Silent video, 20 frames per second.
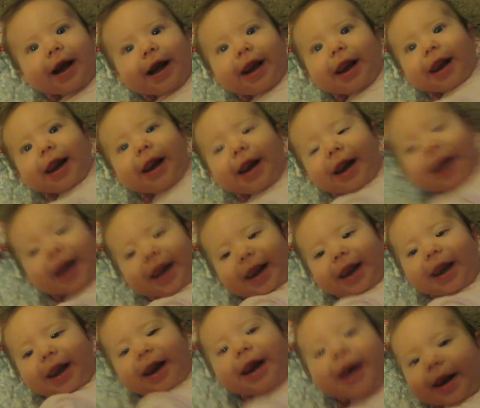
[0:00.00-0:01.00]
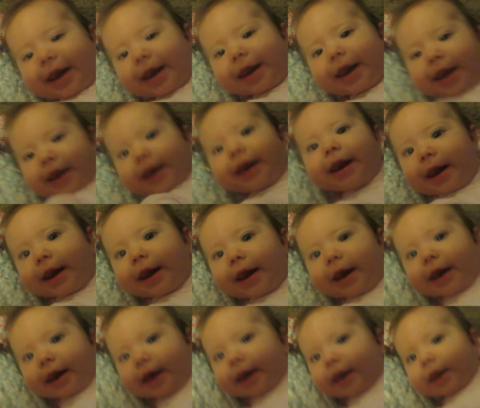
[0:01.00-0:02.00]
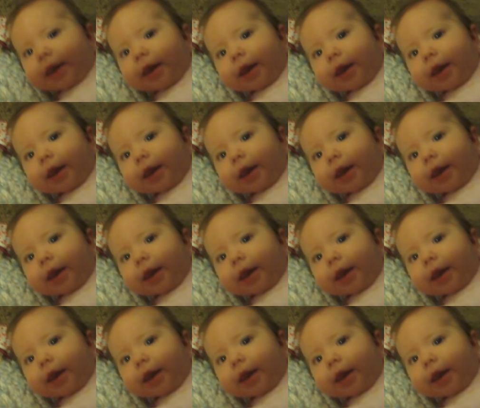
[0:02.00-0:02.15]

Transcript: Why is that happening so fast?